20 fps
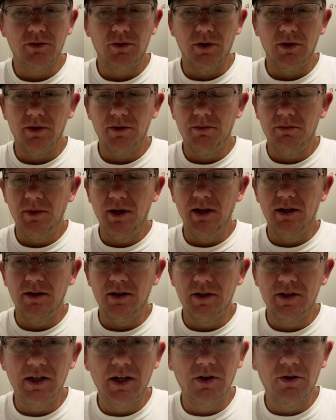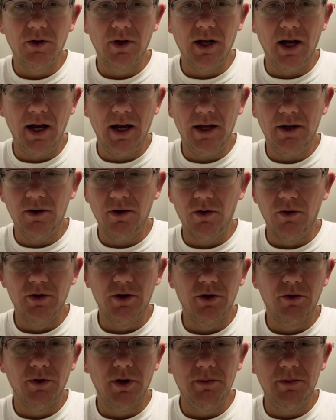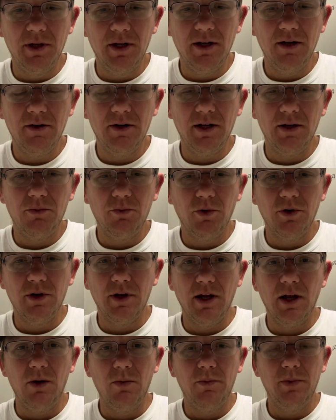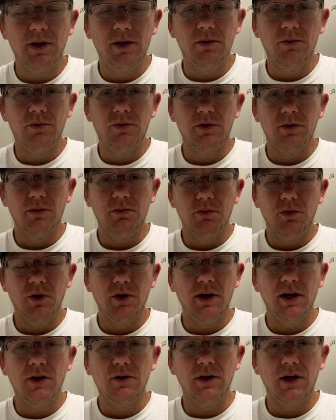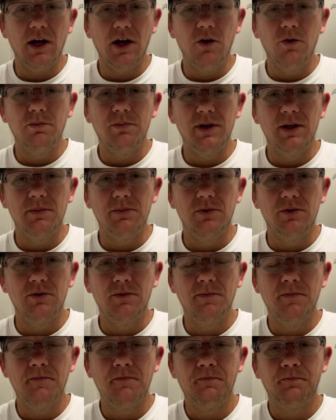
me and the sinker guy are on agreement here that we're to help people. We're here to help people